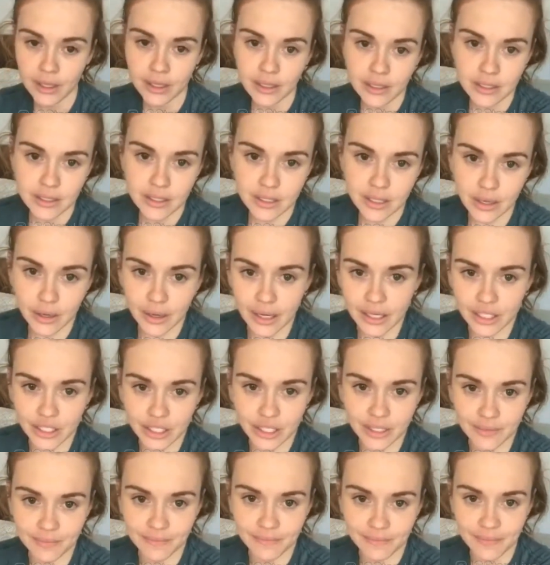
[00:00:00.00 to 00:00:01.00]
So I
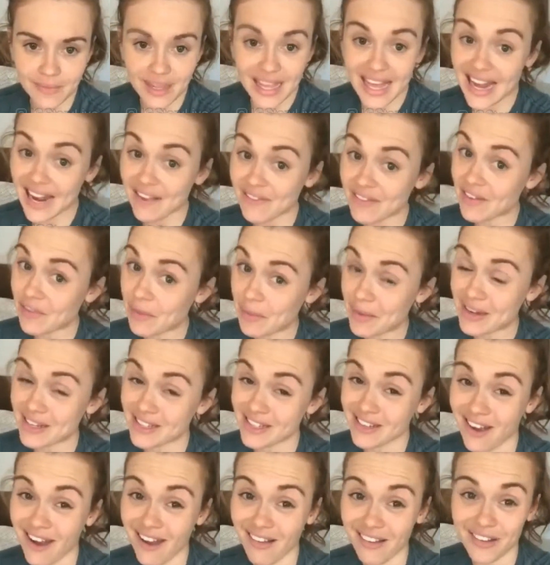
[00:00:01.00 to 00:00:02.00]
should. I've never been to
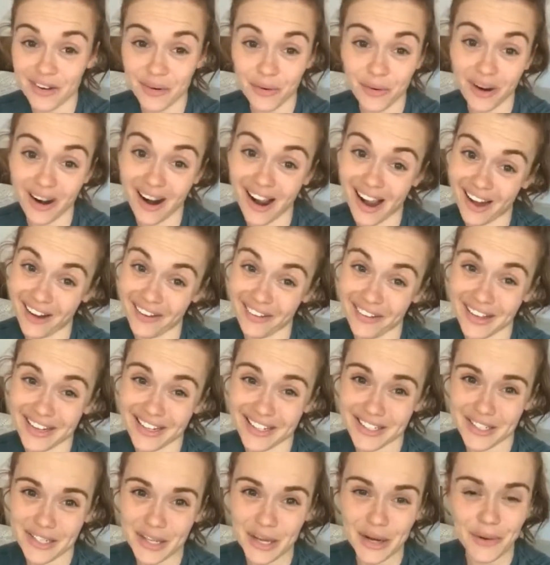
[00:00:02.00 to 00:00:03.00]
Scotland or Ireland,
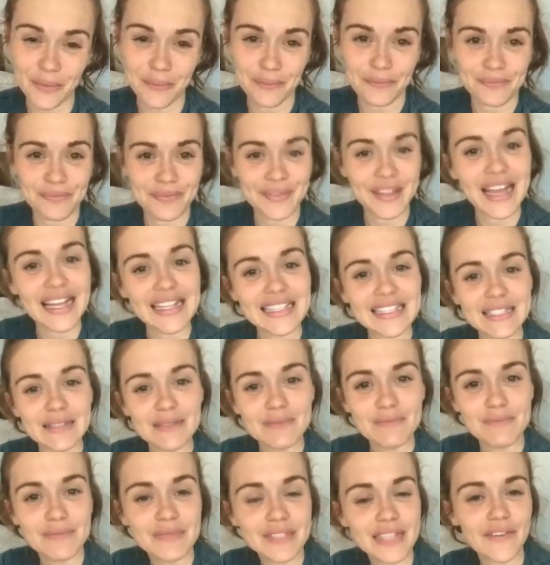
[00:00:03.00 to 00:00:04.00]
so that's
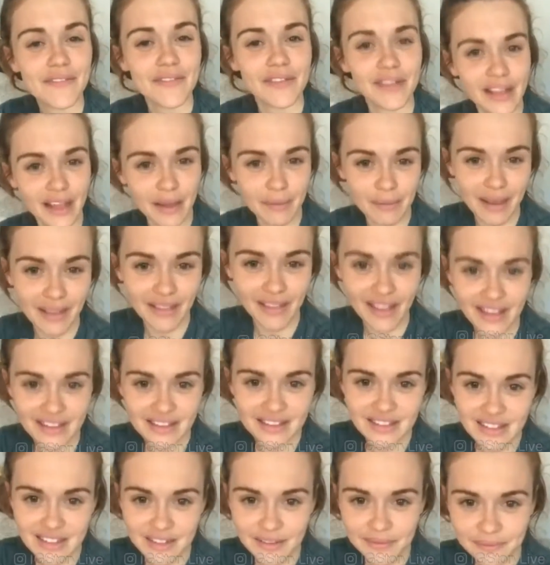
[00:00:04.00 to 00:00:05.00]
definitely on my
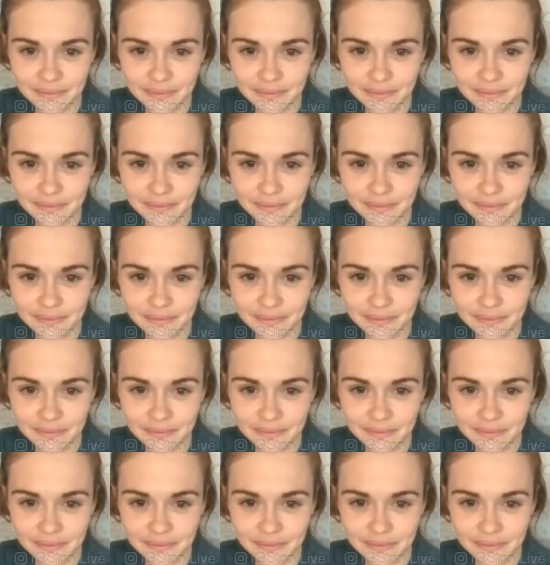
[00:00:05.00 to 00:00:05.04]
list.